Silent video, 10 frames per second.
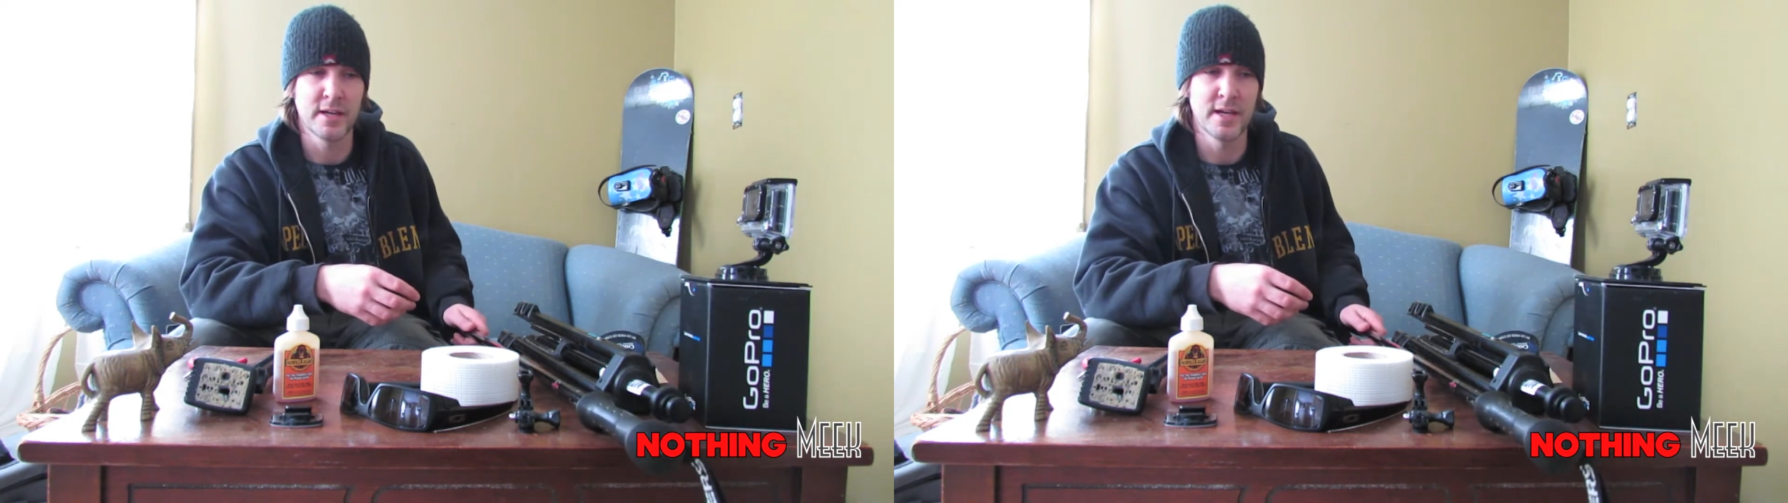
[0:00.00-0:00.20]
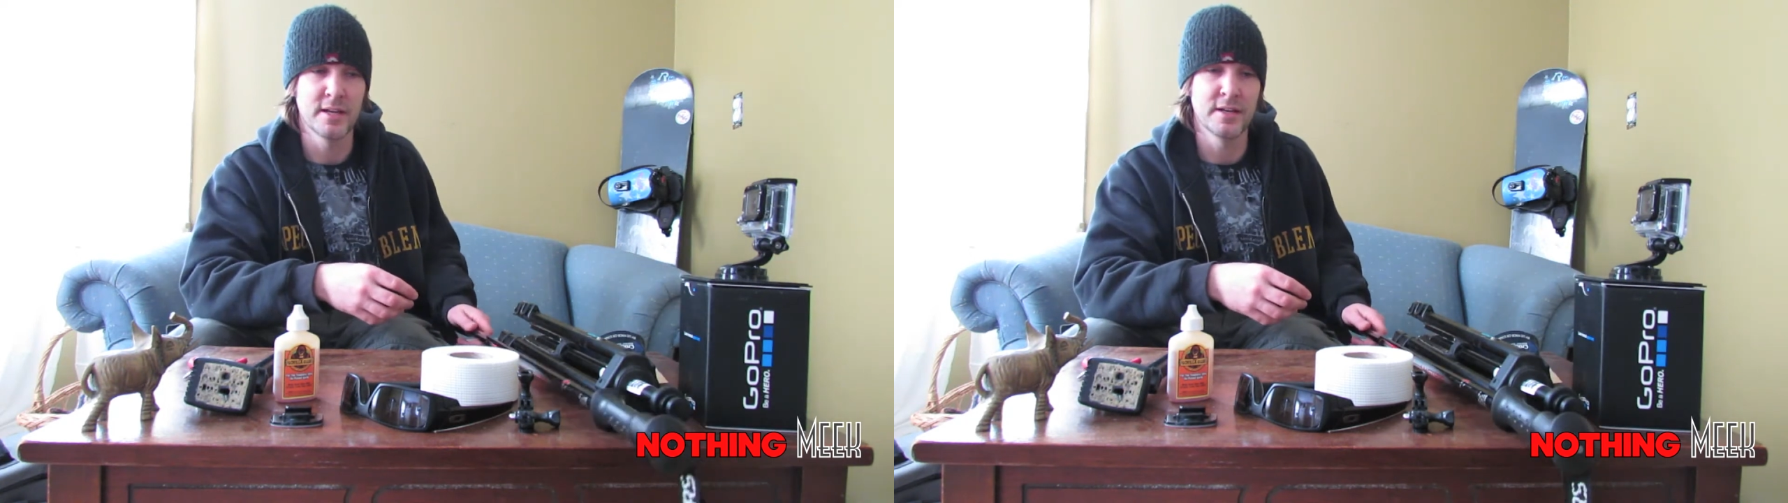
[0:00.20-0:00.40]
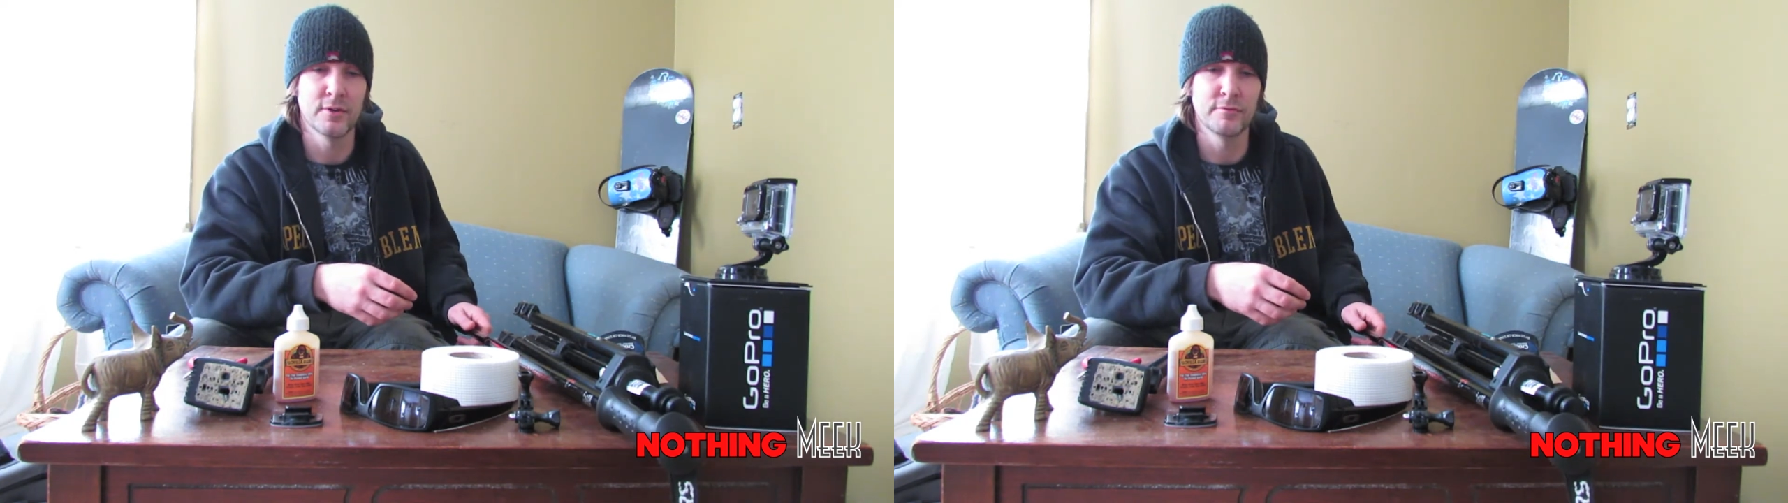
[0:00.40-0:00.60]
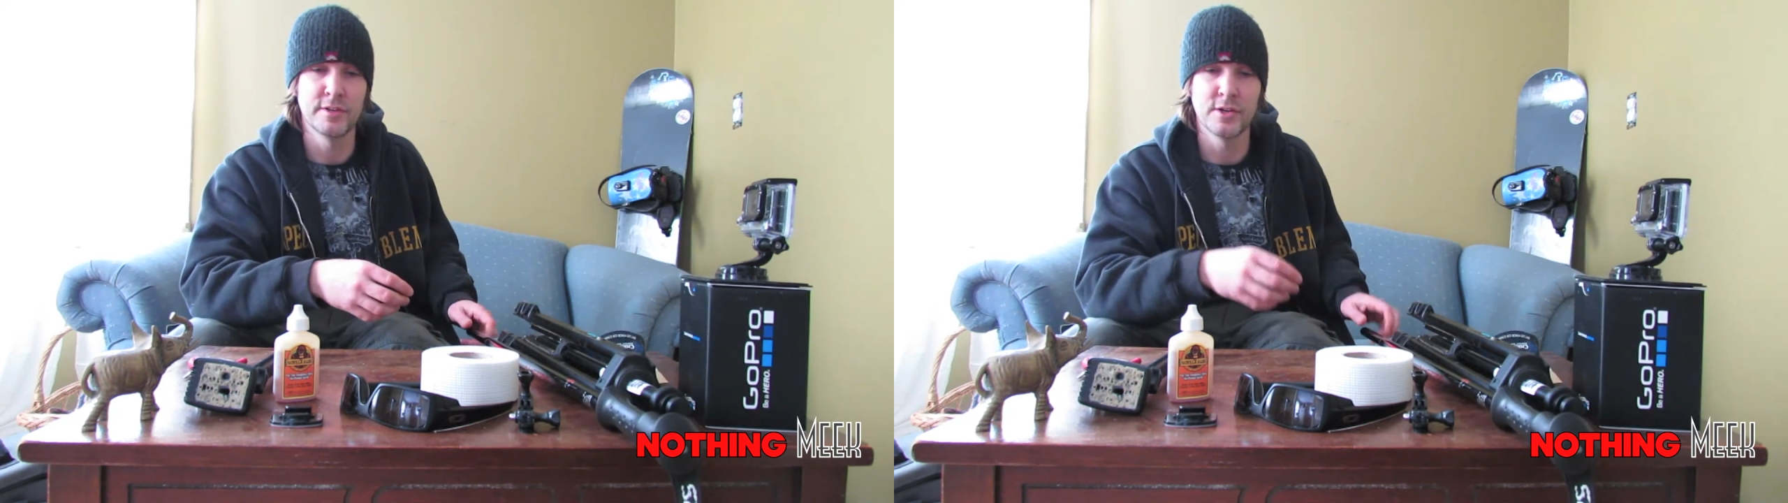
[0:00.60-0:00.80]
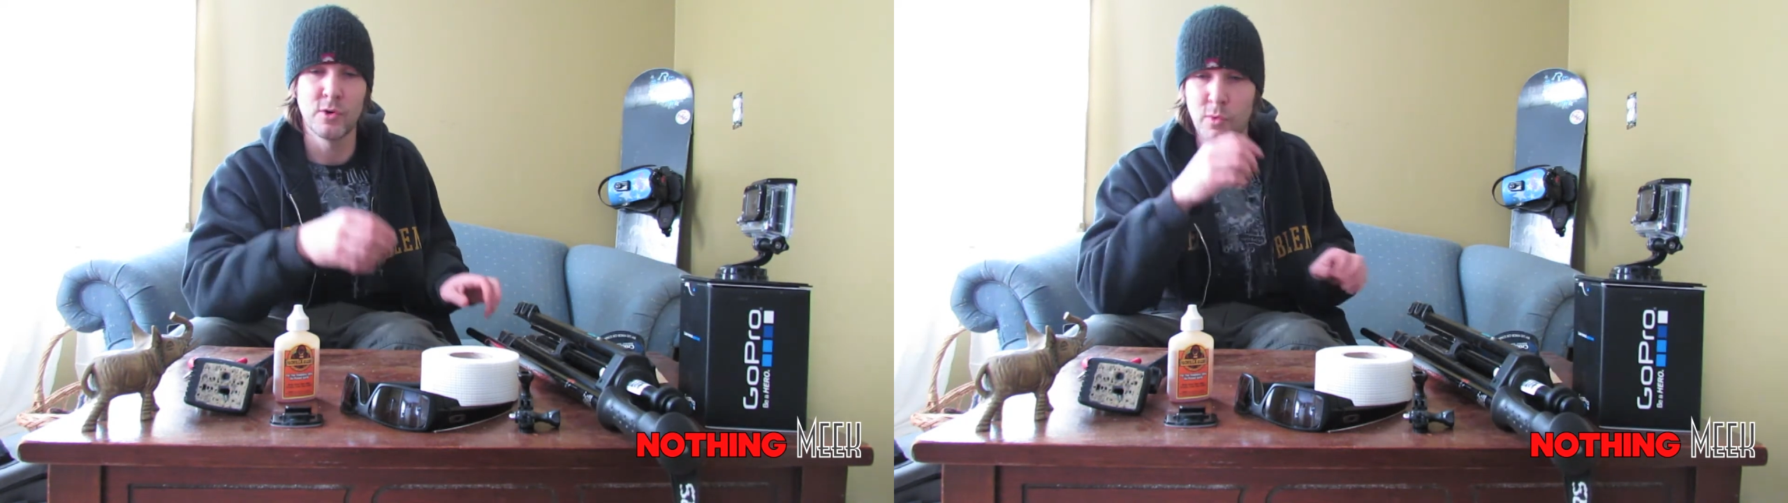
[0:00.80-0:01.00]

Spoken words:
handheld video